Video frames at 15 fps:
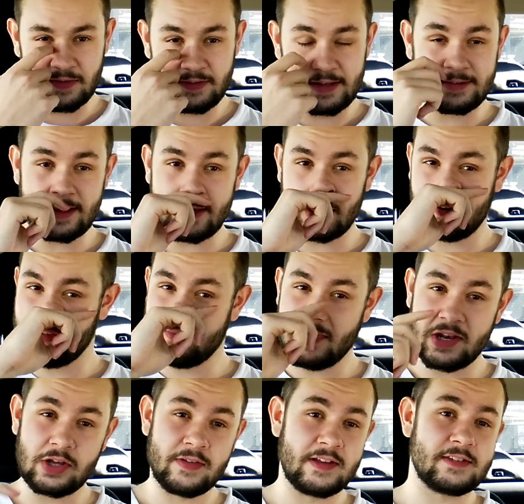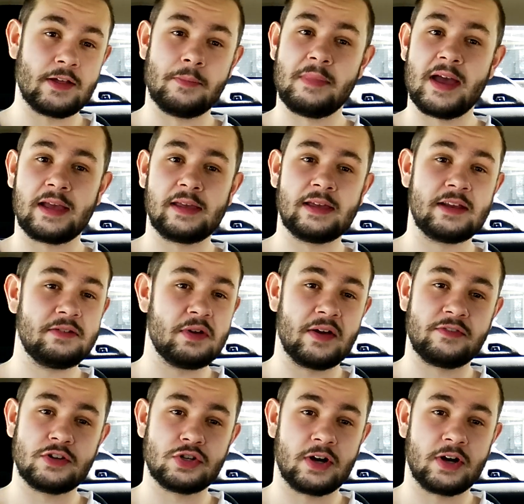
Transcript: they take it off the menu, they stop making it, and you have to